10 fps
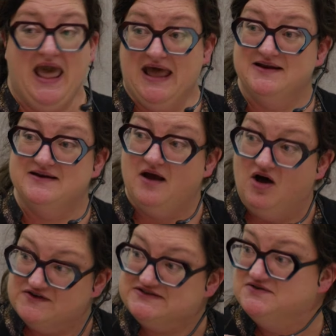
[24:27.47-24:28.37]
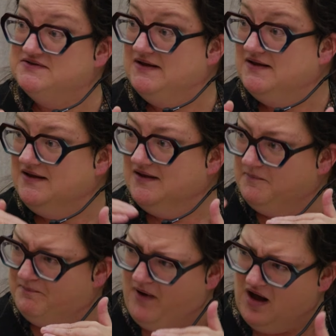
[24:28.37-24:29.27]
and also the
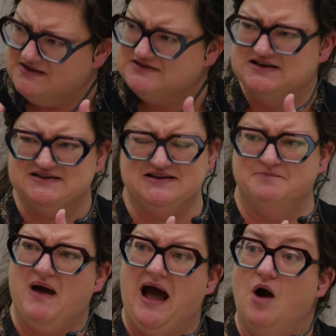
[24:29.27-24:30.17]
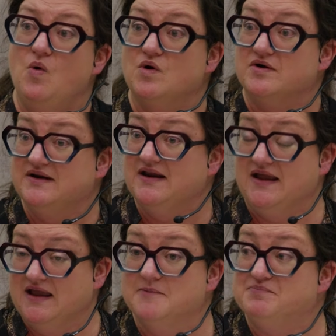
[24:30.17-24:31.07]
politics and power and
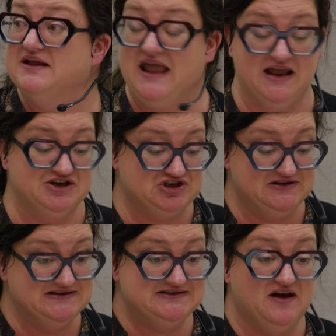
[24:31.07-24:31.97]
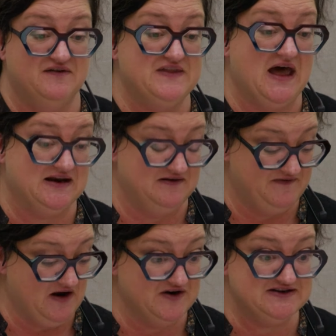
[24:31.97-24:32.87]
implications of that in
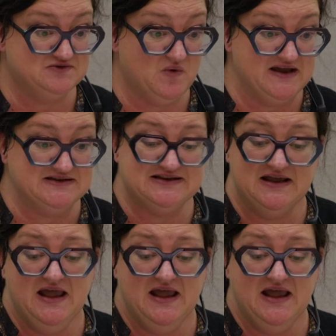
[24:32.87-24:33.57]
various ways.